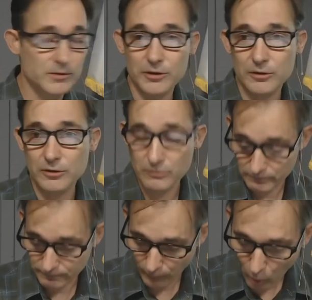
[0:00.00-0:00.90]
to
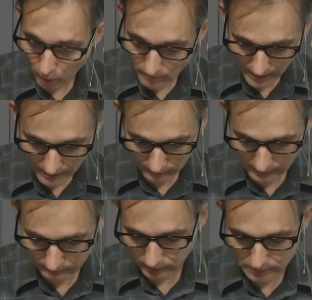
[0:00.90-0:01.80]
form a
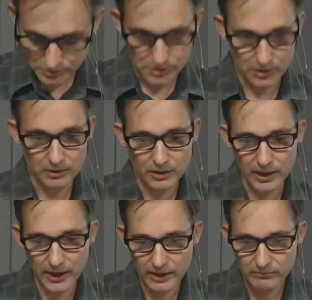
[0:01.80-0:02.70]
revolution
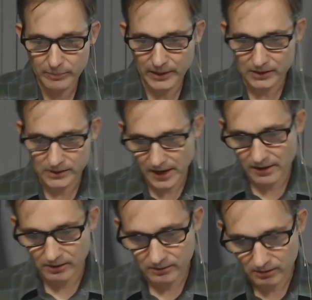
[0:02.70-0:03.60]
and beat
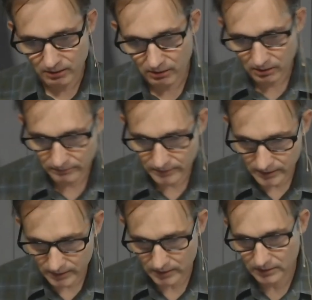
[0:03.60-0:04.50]
down all of
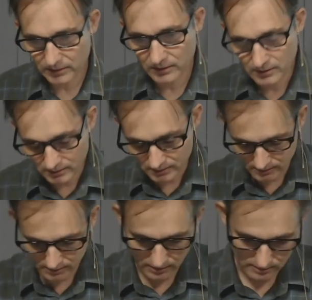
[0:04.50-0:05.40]
the
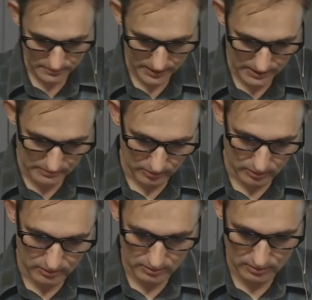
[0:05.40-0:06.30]
people
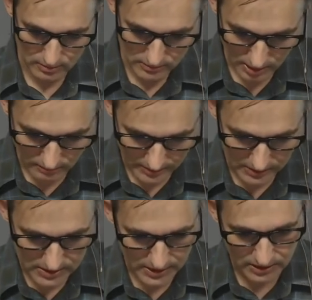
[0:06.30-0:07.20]
who are coming
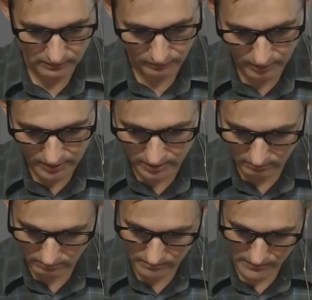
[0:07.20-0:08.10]
to take your
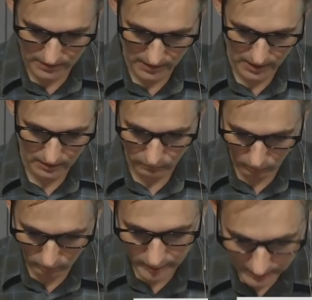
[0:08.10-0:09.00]
freedom. And therefore, we